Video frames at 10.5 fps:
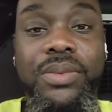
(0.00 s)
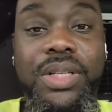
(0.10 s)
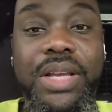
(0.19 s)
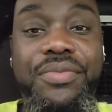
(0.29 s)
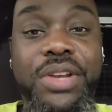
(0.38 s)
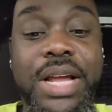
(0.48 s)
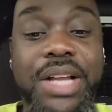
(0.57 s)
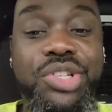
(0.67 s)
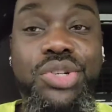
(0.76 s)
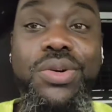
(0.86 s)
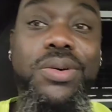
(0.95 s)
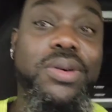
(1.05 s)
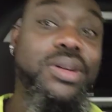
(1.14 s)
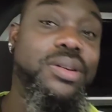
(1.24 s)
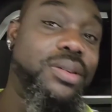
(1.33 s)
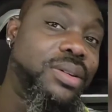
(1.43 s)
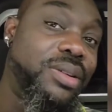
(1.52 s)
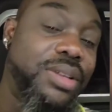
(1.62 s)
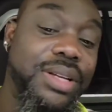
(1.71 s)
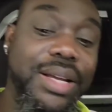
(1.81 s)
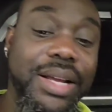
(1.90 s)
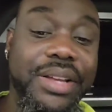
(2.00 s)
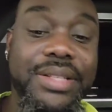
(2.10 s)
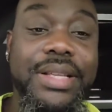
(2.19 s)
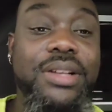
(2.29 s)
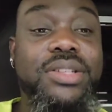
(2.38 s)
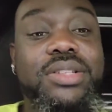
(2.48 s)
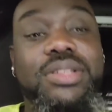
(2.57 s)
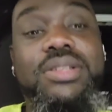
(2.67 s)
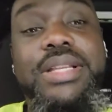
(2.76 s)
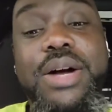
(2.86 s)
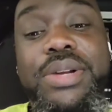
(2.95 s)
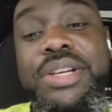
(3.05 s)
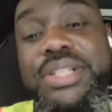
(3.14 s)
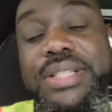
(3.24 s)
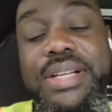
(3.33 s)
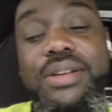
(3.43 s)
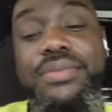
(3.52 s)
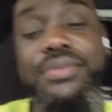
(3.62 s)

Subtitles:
If you're not sure and you're still doubting yourself,